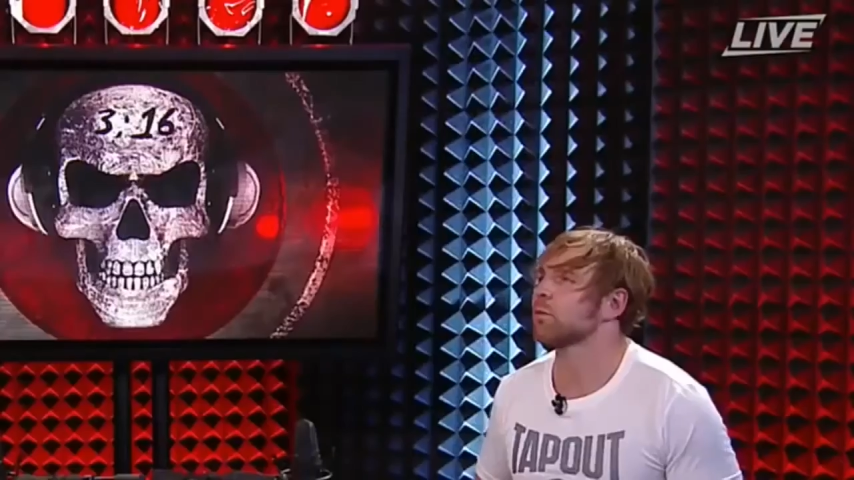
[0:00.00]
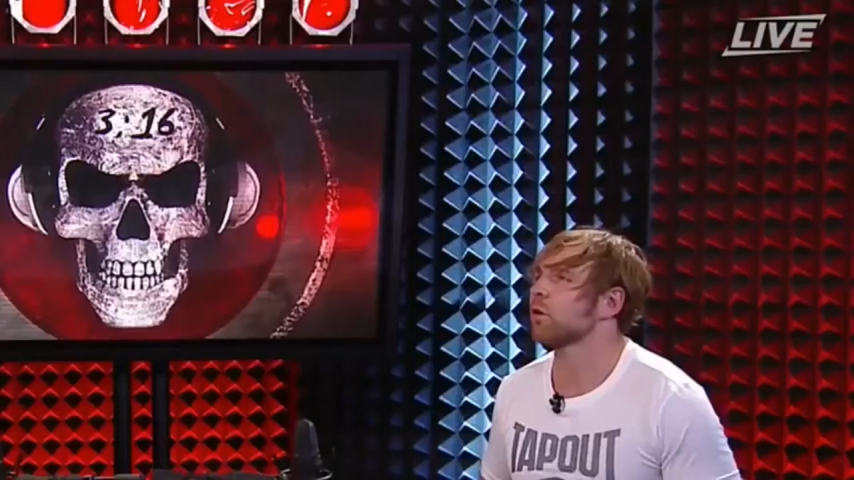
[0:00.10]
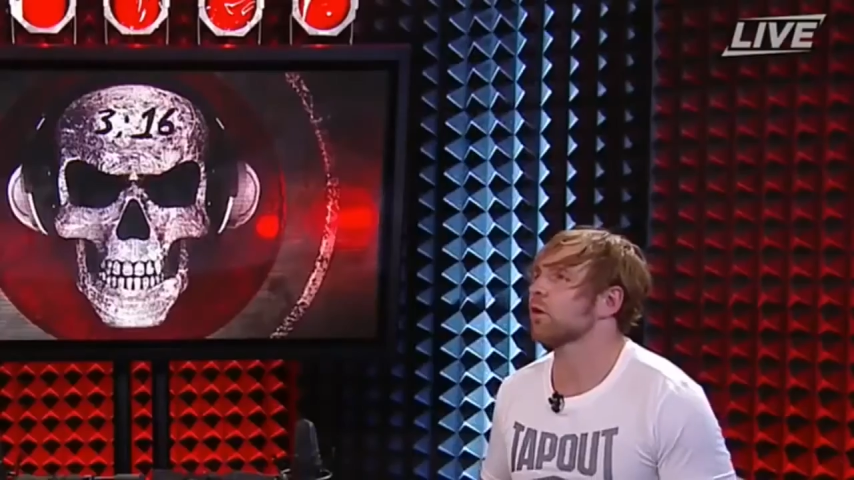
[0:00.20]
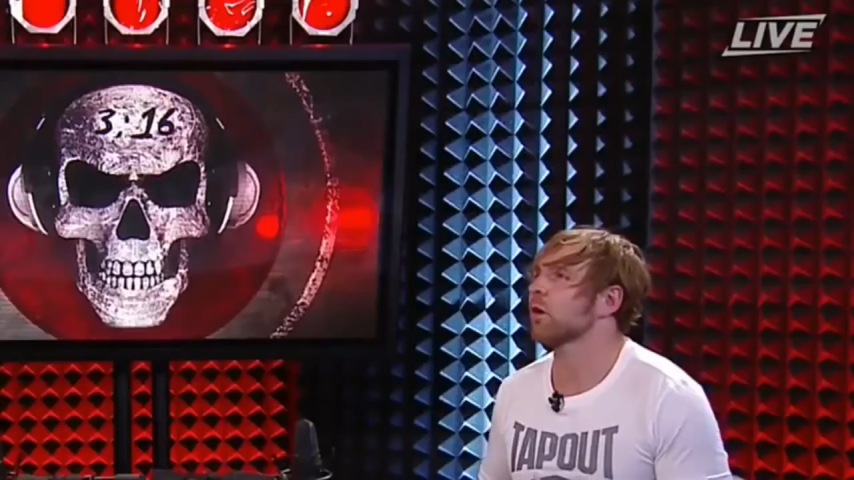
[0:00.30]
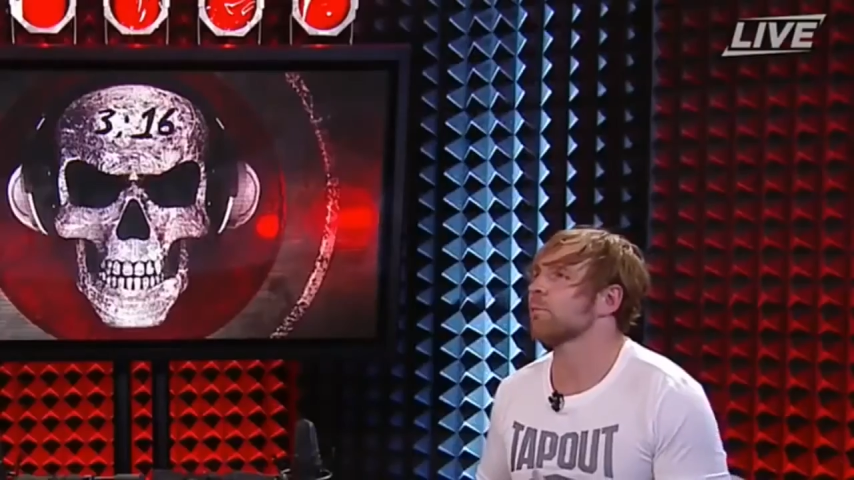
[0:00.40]

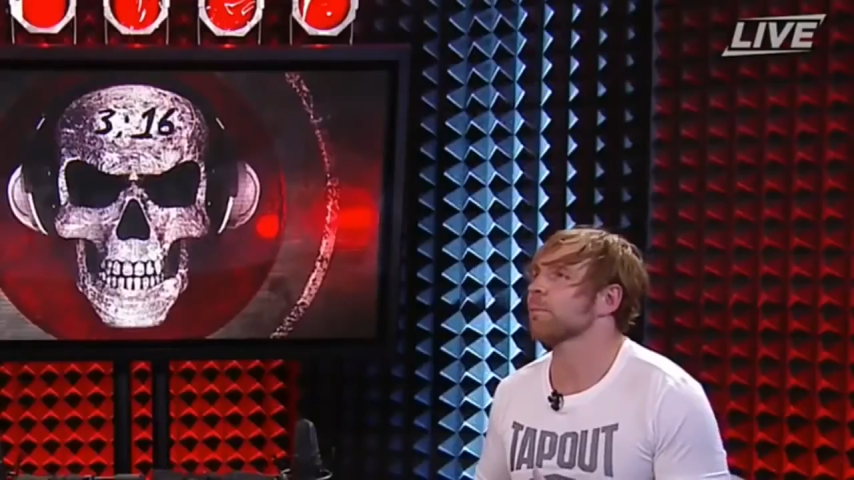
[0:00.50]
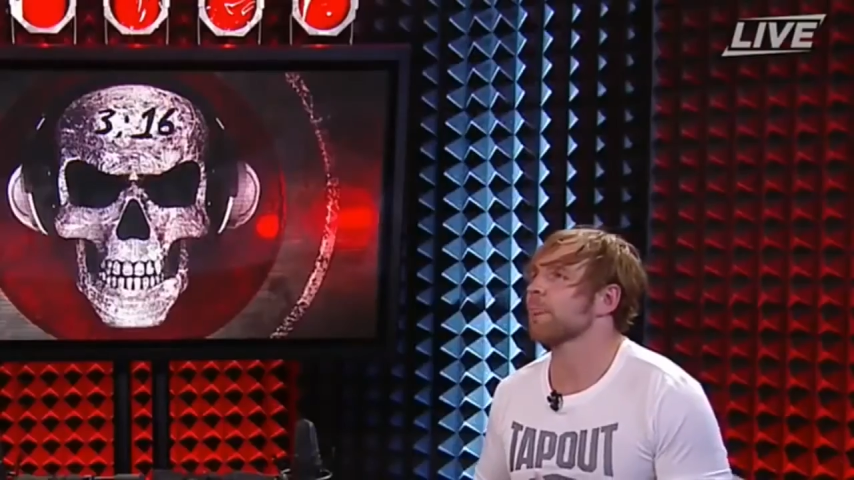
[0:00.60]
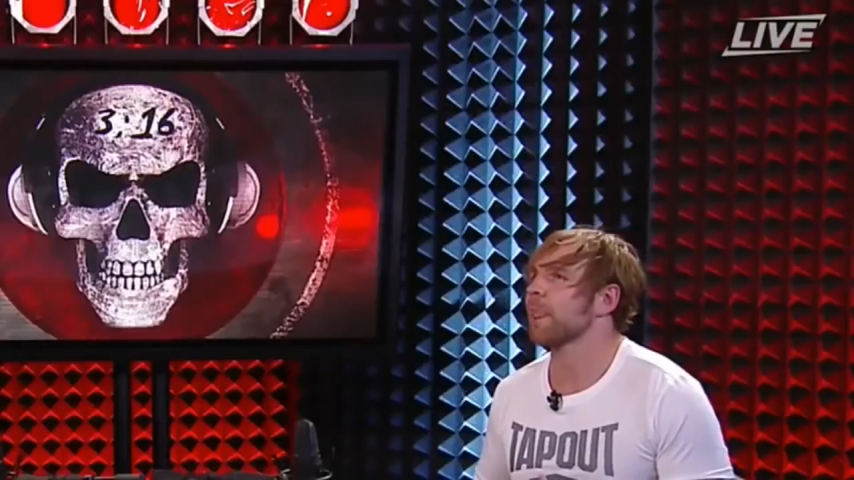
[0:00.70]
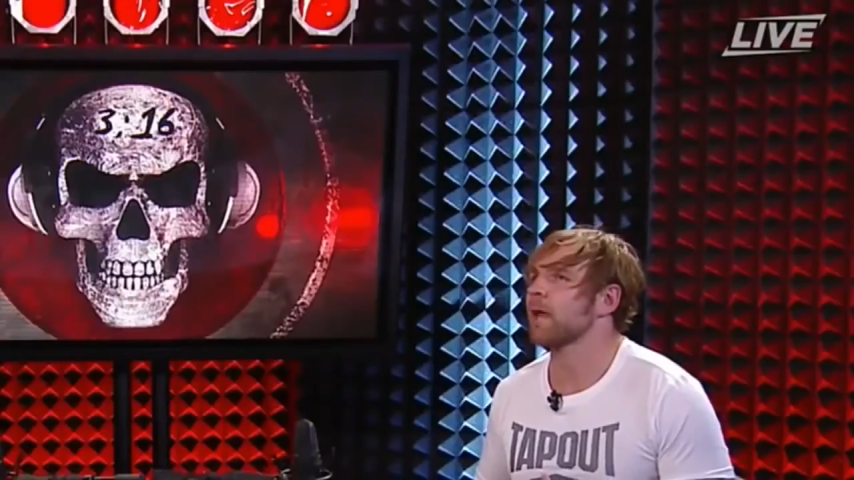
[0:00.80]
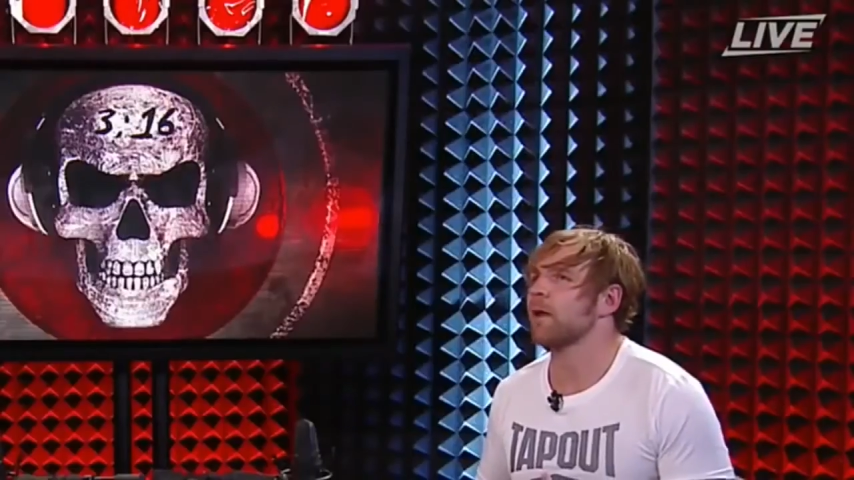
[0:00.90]
up.
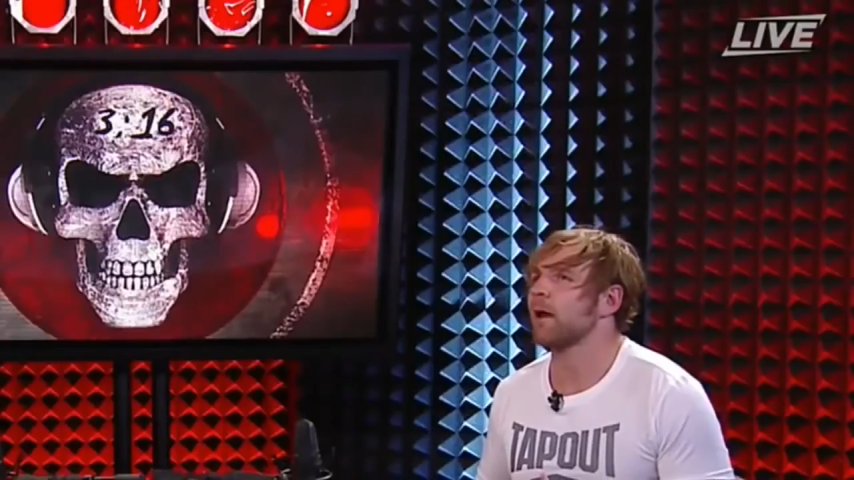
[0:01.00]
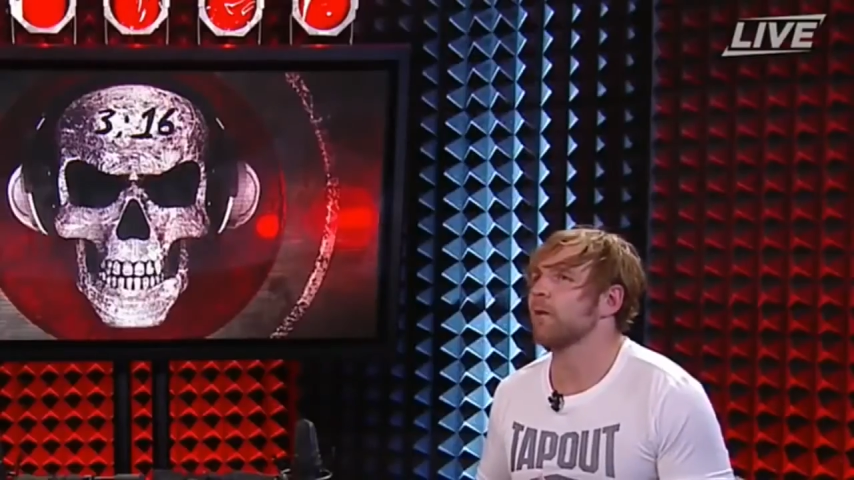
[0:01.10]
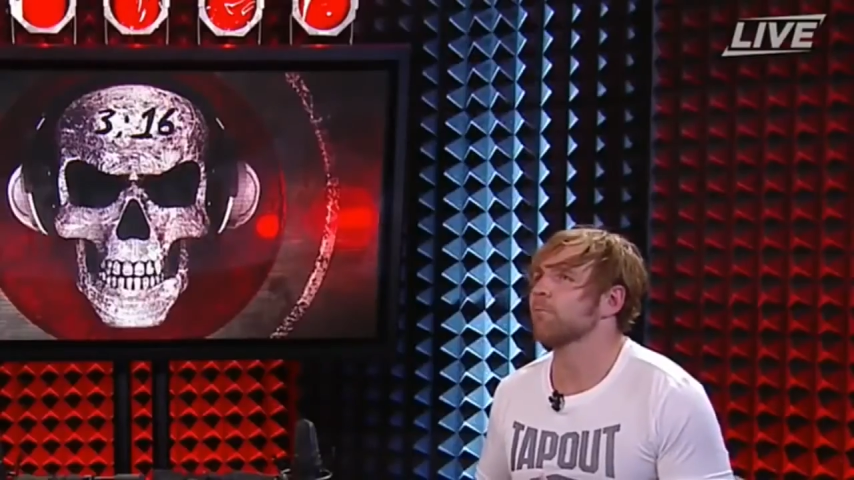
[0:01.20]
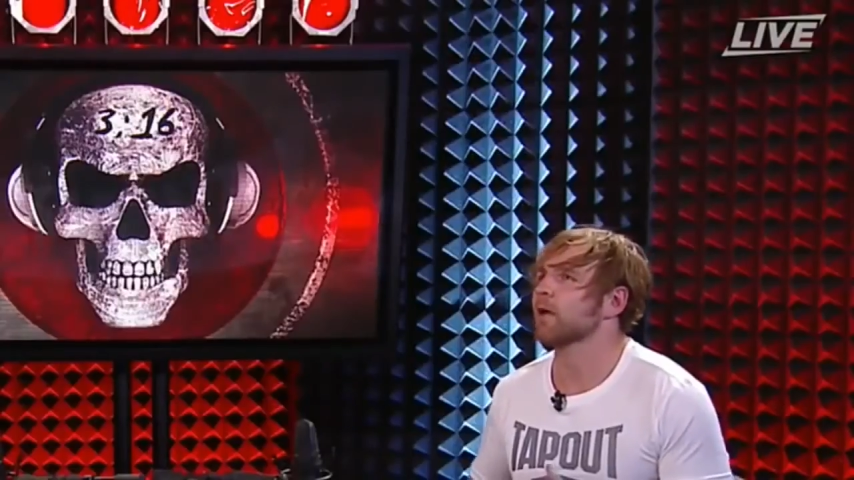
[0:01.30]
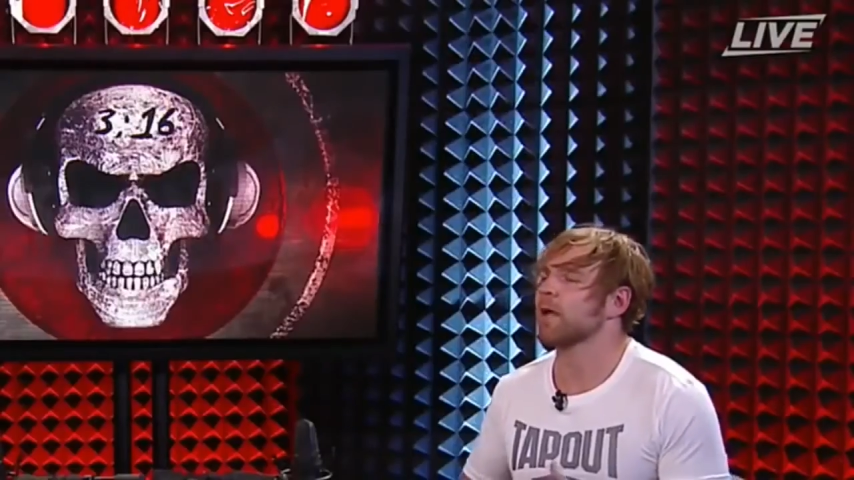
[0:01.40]
And I
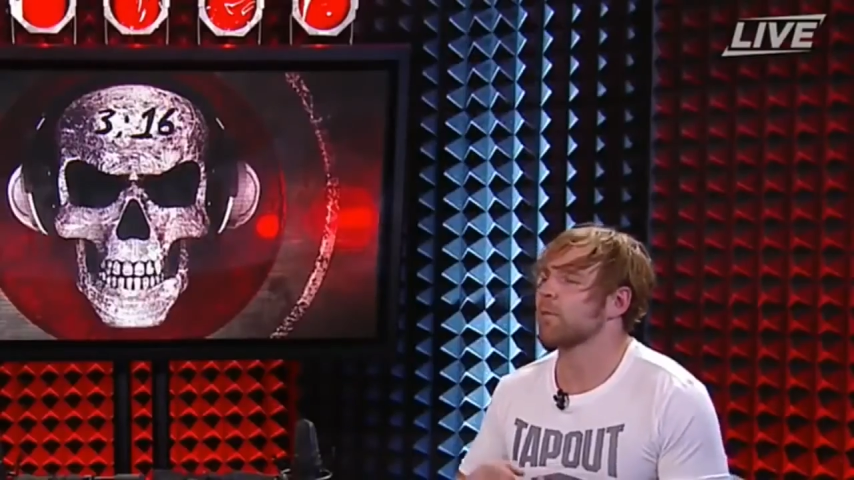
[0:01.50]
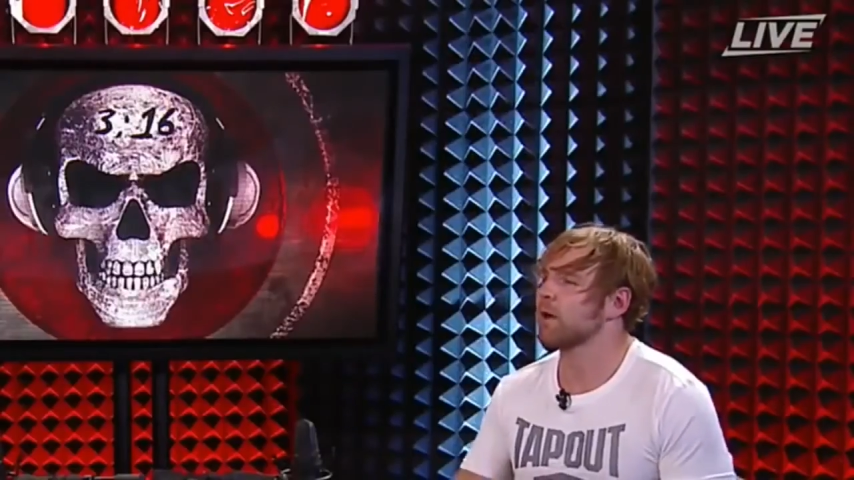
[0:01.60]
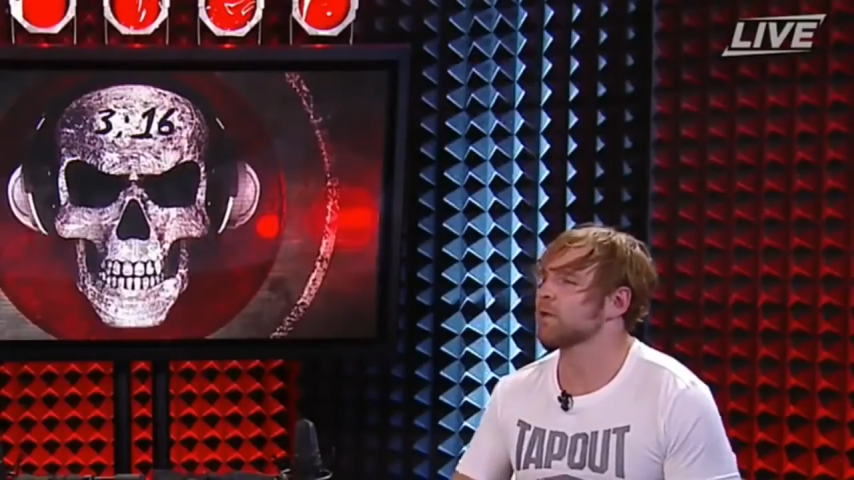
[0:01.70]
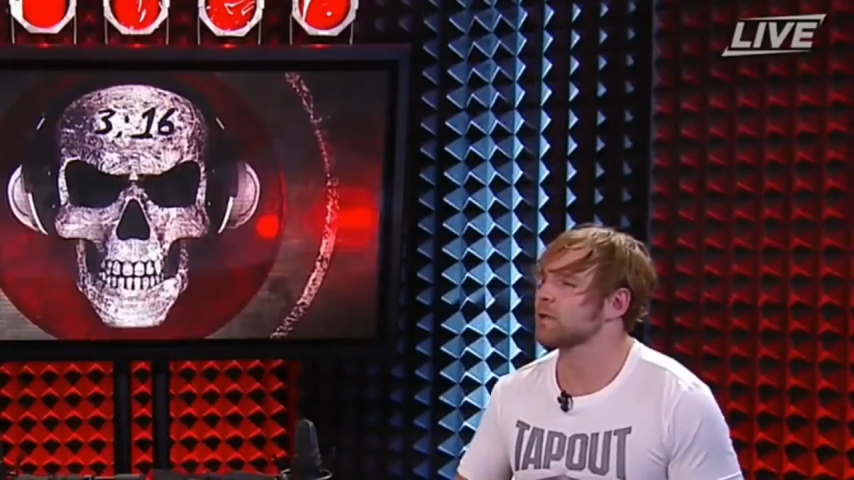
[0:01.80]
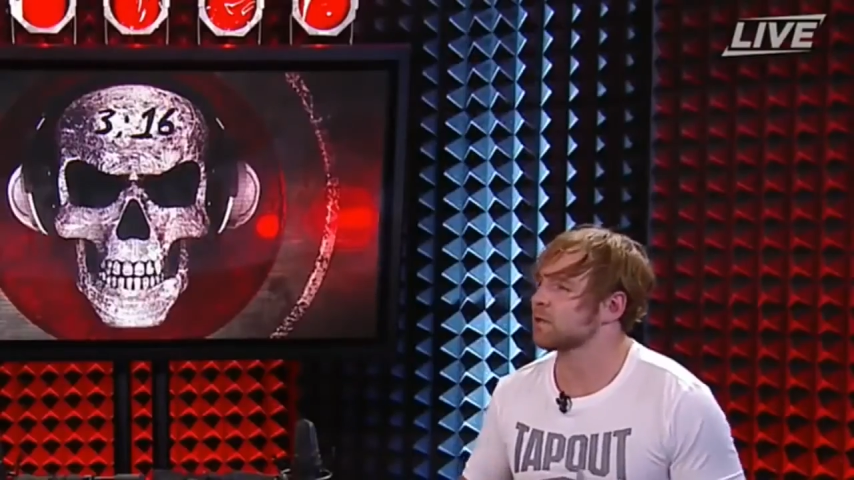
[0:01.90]
came out and did a
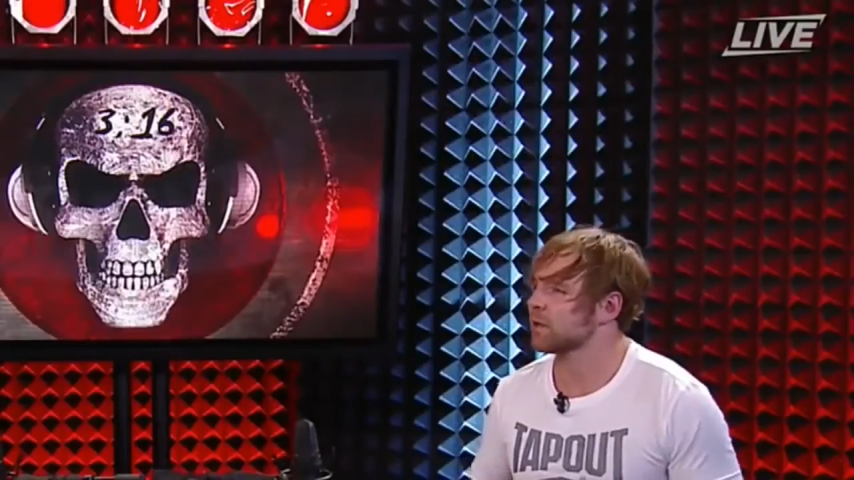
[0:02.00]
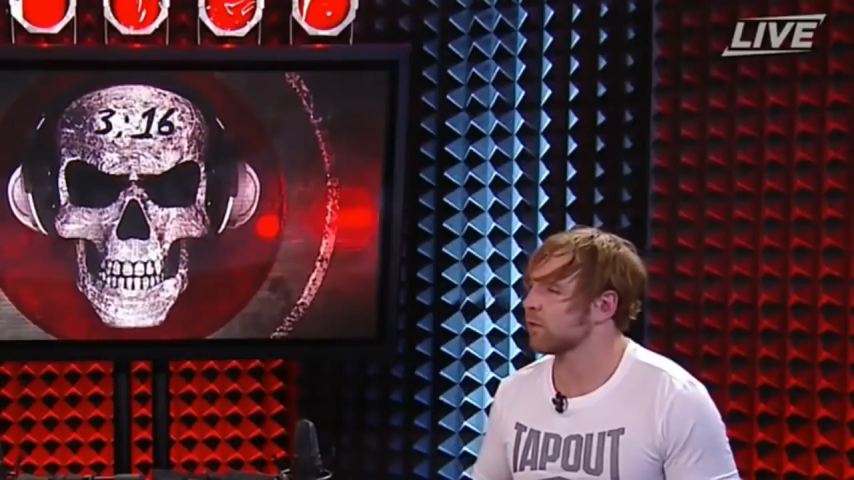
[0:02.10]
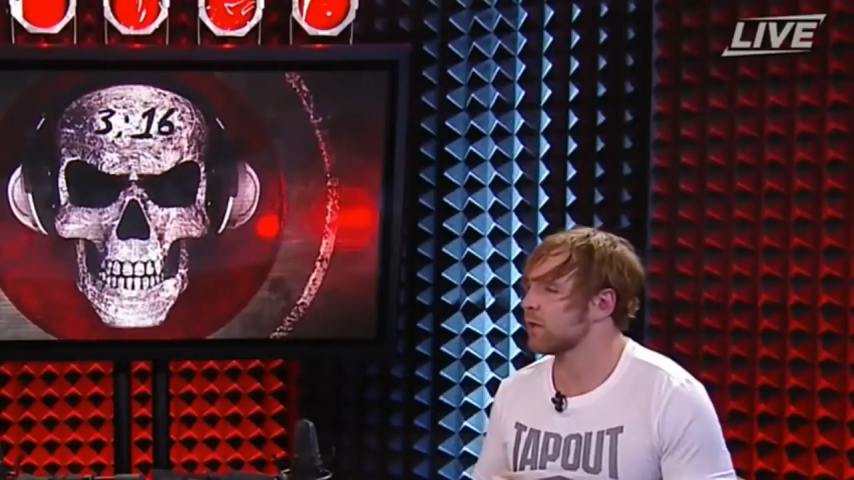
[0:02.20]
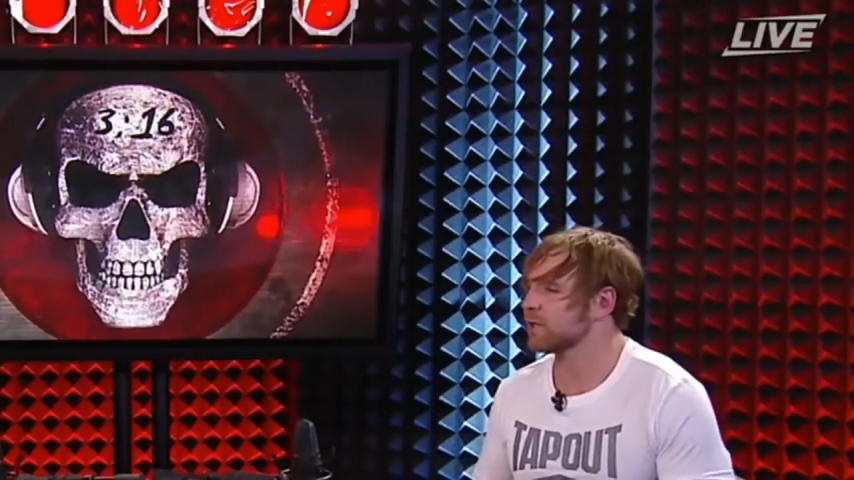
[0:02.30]
thing where I attacked